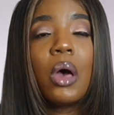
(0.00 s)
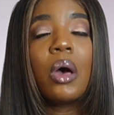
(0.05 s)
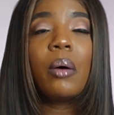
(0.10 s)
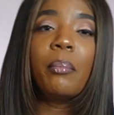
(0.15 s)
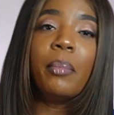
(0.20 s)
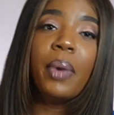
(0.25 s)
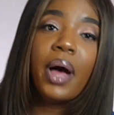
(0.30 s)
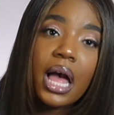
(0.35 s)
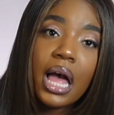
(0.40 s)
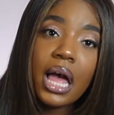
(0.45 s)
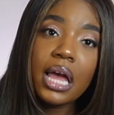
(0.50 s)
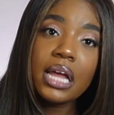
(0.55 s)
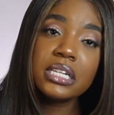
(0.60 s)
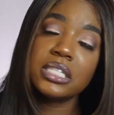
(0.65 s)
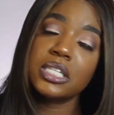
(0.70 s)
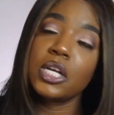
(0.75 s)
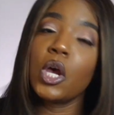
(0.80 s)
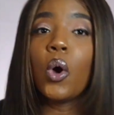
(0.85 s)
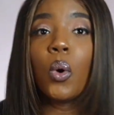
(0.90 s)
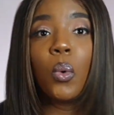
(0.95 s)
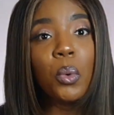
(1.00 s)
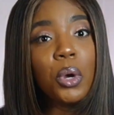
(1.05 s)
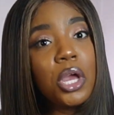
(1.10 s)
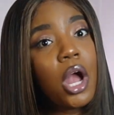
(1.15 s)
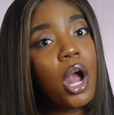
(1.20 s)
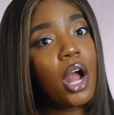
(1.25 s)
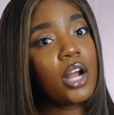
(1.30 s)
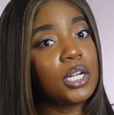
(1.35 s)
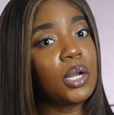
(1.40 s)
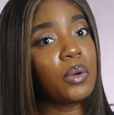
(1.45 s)
But we
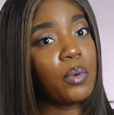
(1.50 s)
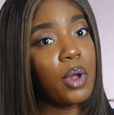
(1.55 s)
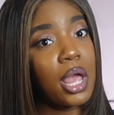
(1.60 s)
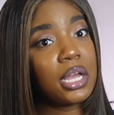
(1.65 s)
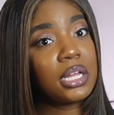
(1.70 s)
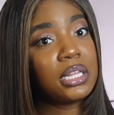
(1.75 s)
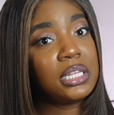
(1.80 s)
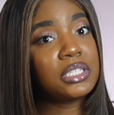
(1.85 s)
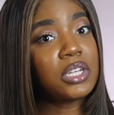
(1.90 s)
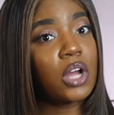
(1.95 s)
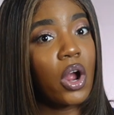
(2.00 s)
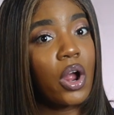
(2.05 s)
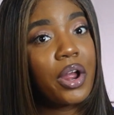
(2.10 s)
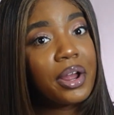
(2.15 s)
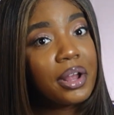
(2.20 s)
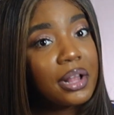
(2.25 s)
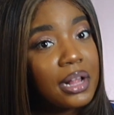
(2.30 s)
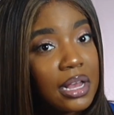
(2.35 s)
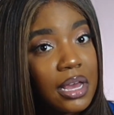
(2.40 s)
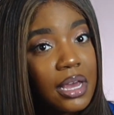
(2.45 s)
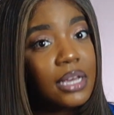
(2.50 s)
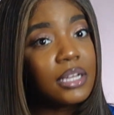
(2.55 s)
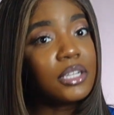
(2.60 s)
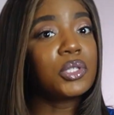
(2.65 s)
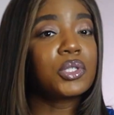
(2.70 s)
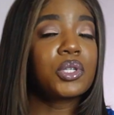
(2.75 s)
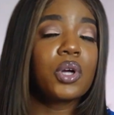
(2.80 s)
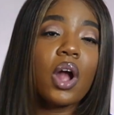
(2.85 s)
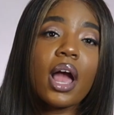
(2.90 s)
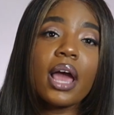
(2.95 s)
are directly targeting and
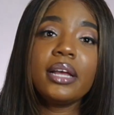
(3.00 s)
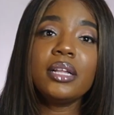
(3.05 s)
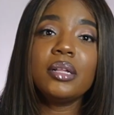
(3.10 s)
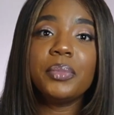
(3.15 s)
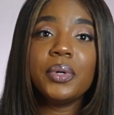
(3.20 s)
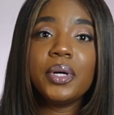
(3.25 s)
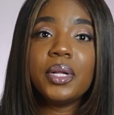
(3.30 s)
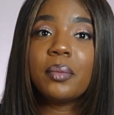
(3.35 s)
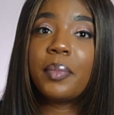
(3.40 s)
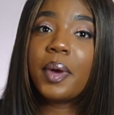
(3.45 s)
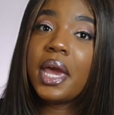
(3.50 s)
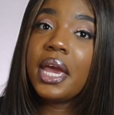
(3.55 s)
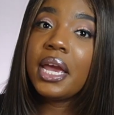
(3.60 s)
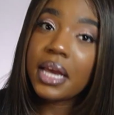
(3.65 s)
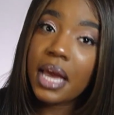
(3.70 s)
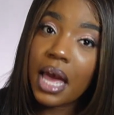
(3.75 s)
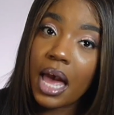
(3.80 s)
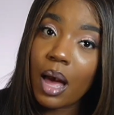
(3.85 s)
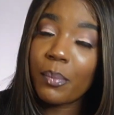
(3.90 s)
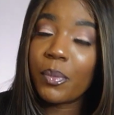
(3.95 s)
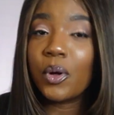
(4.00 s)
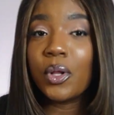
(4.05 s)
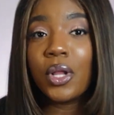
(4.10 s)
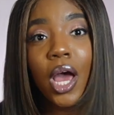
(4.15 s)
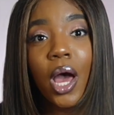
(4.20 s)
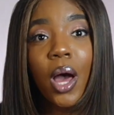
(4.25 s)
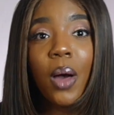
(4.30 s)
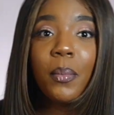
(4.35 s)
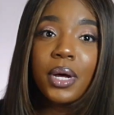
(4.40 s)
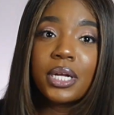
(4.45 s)
trying to put a pay cap on
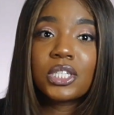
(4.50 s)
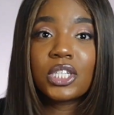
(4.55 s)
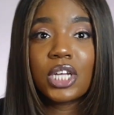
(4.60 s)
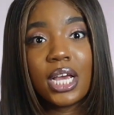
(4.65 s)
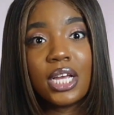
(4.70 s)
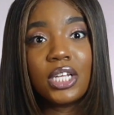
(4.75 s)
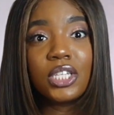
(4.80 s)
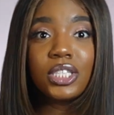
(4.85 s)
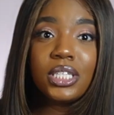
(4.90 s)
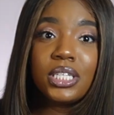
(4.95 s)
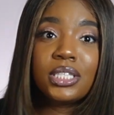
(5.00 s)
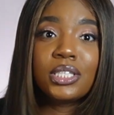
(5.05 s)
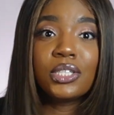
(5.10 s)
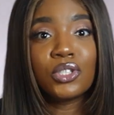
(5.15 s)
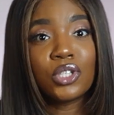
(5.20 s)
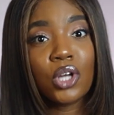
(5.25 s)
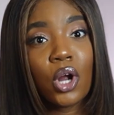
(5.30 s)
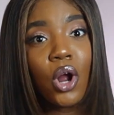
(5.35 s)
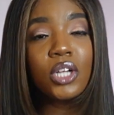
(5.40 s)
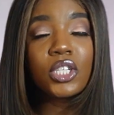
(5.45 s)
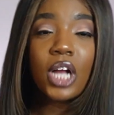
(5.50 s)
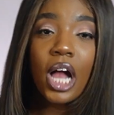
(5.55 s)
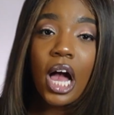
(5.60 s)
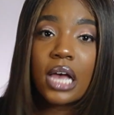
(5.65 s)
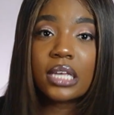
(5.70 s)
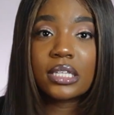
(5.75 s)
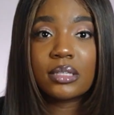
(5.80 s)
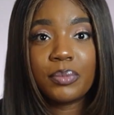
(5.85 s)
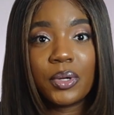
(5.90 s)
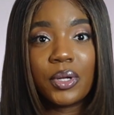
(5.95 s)
how much agencies can charge a
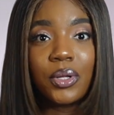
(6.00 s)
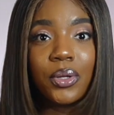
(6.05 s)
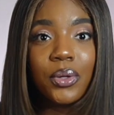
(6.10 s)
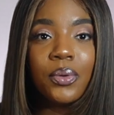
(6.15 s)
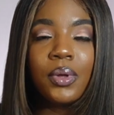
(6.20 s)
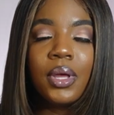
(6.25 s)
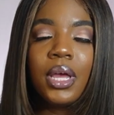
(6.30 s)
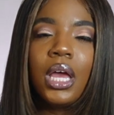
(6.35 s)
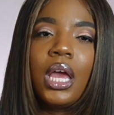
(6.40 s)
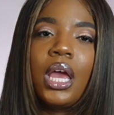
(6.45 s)
hospital.